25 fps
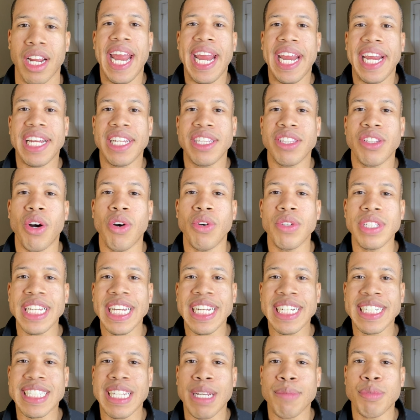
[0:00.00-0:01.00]
And the only
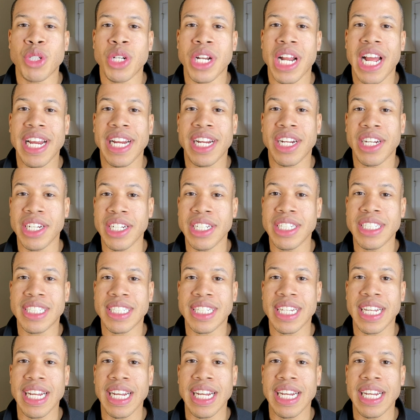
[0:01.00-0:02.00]
exception I could
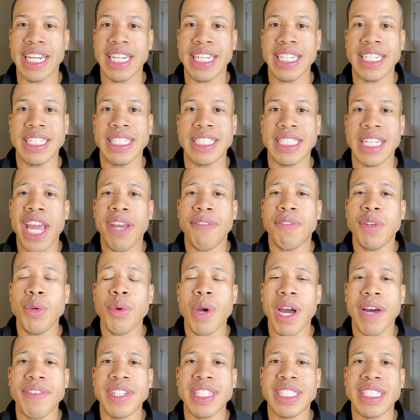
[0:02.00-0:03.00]
see is if you
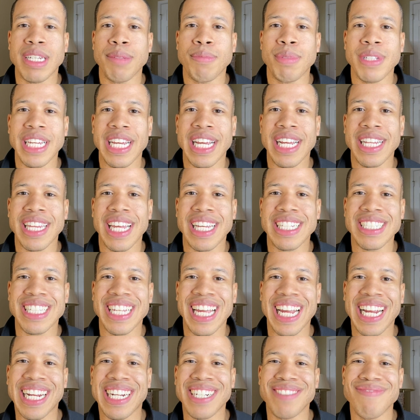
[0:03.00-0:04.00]
have a sibling that's
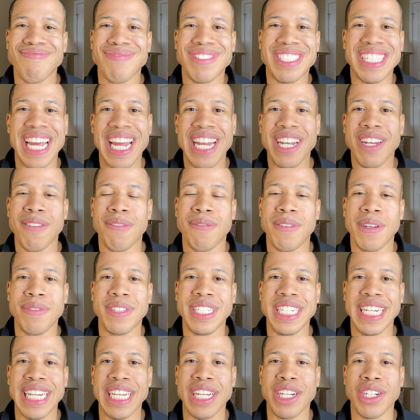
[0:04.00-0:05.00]
like 10 to
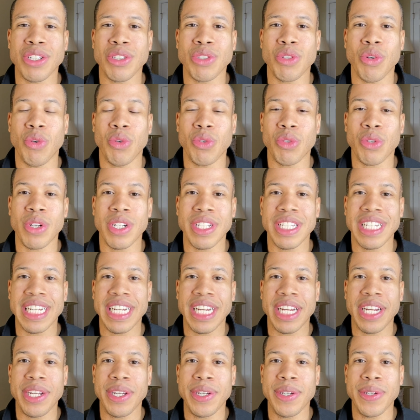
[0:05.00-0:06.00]
15 years older than
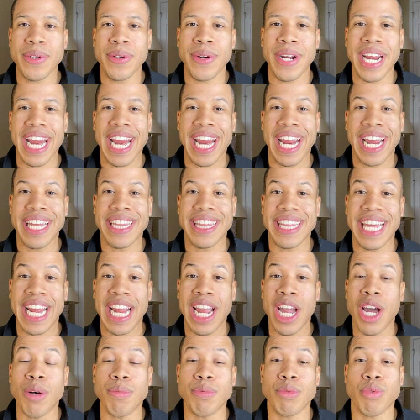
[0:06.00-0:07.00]
you and they
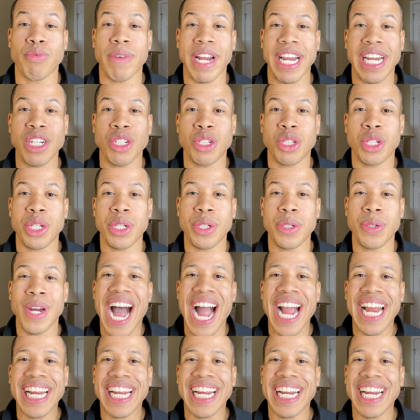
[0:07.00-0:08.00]
helped raise you,
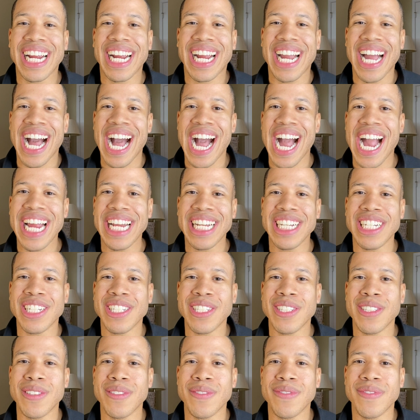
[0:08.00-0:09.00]
I can kind
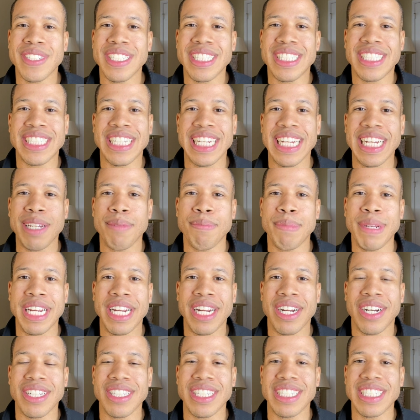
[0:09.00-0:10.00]
of see it
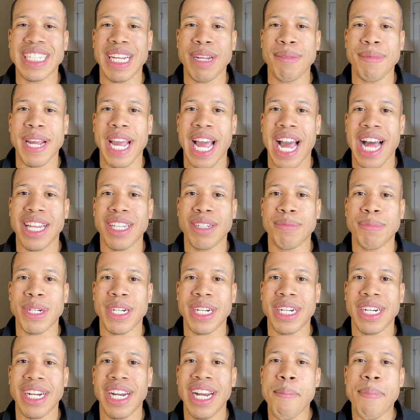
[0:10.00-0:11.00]
being on the same
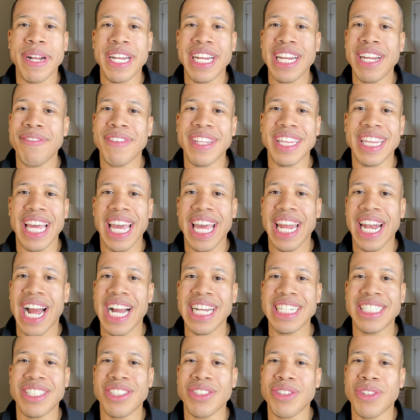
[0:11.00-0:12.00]
caliber, but even then, I
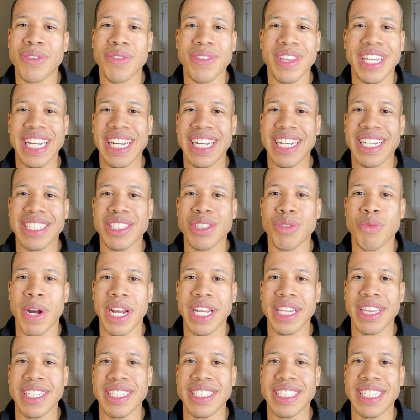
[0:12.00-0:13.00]
still don't think it's
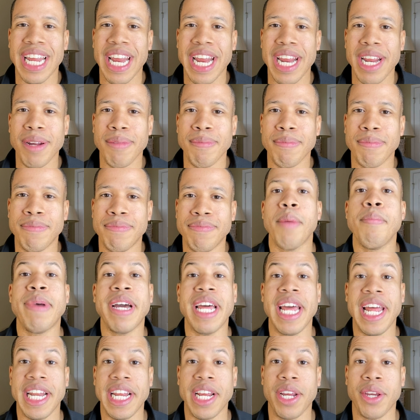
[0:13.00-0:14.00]
quite the same. But
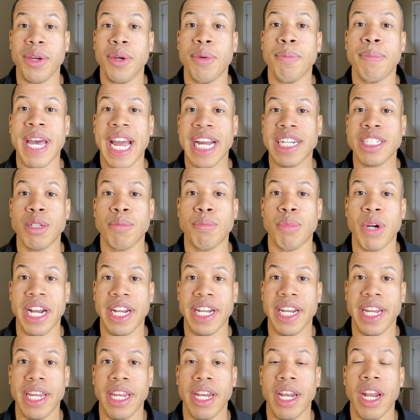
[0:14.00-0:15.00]
anywho, back to
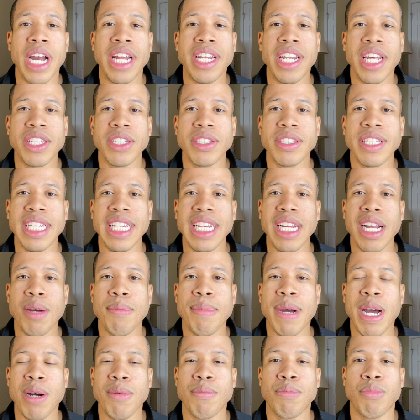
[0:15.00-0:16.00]
Brendan. Another thing
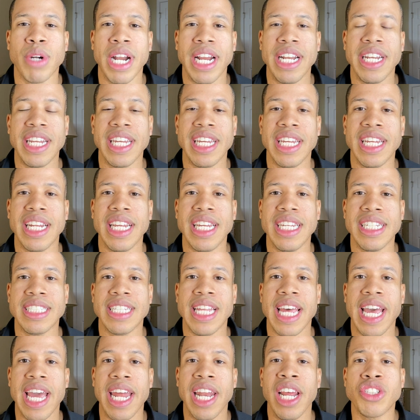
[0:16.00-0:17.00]
about Brendan is
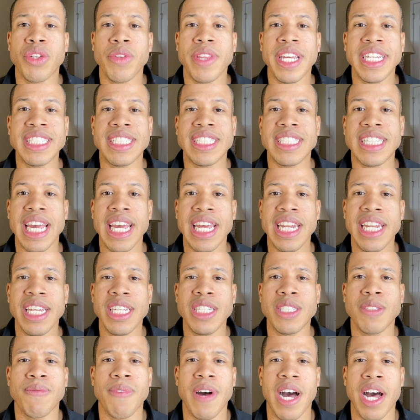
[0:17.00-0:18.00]
that, so they said
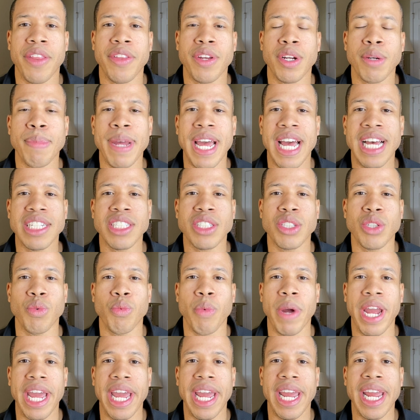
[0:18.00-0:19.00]
his father passed
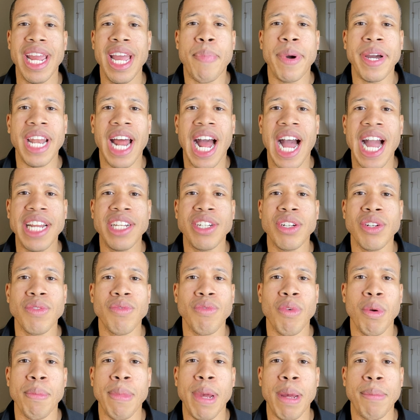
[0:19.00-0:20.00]
away, but I don't
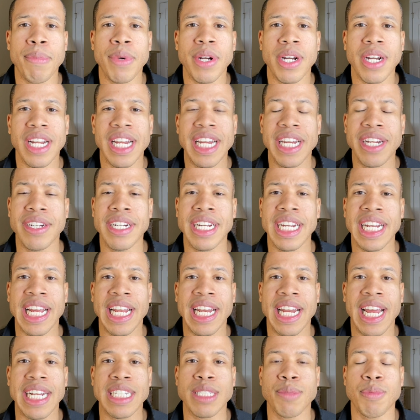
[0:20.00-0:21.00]
remember hearing an
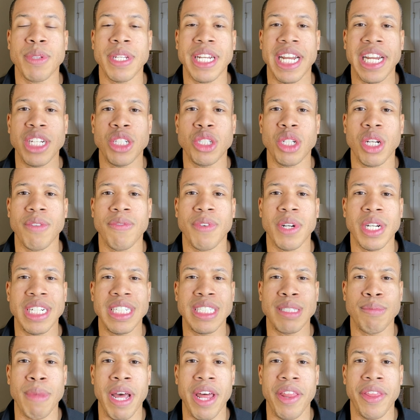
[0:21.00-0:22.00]
explanation for
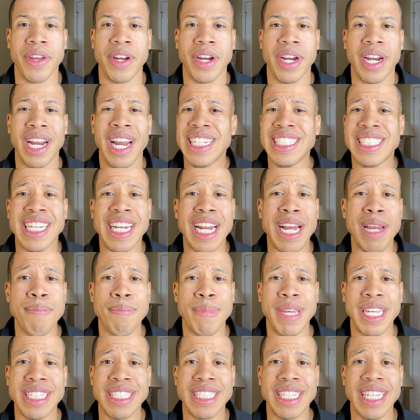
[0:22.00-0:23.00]
his mother. Did I
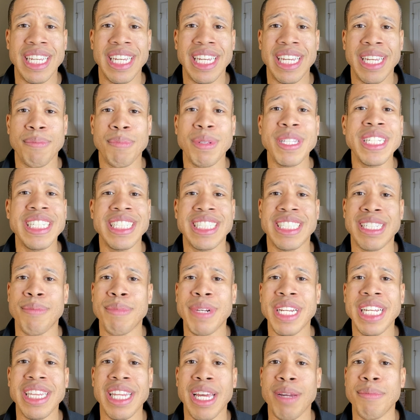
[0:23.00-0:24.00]
miss it? Please,
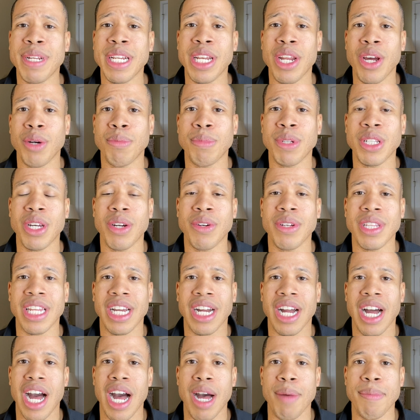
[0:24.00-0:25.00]
somebody let me know below in the
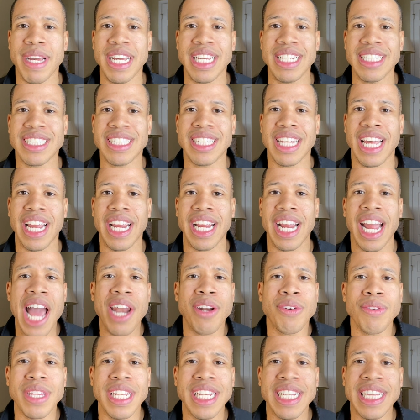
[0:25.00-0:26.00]
comments. Like, I
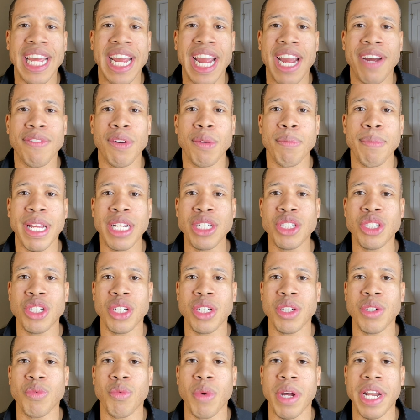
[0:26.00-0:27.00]
don't think they ever
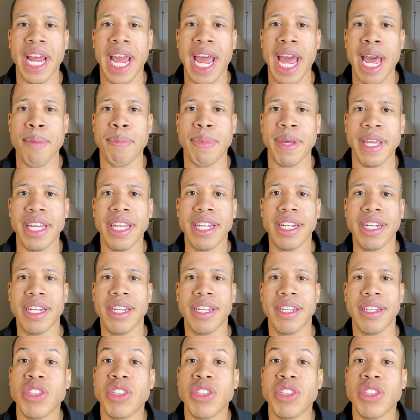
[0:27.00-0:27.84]
mentioned what happened.